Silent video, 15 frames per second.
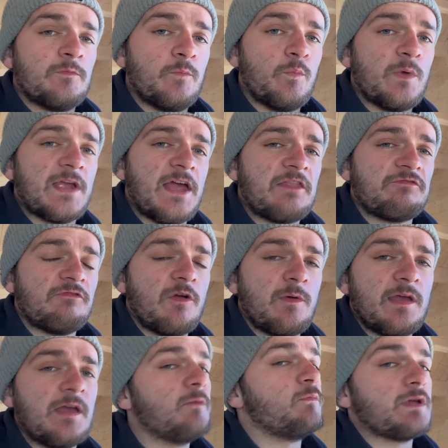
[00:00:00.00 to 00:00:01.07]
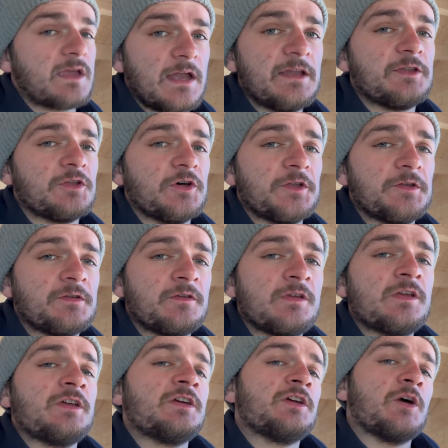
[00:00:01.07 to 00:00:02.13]
We get through it, we get it done,
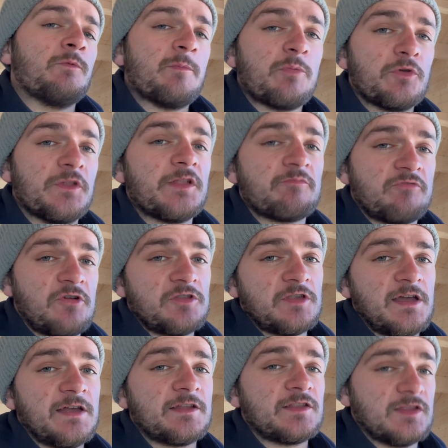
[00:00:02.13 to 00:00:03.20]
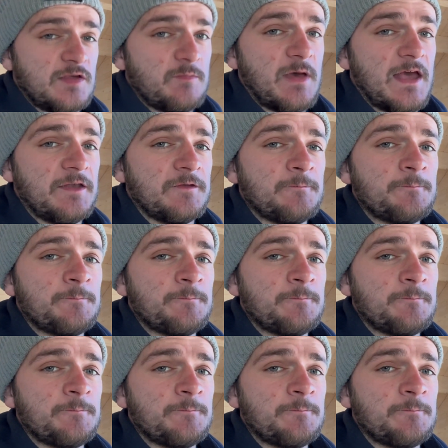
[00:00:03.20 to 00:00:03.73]
we put this project to bed.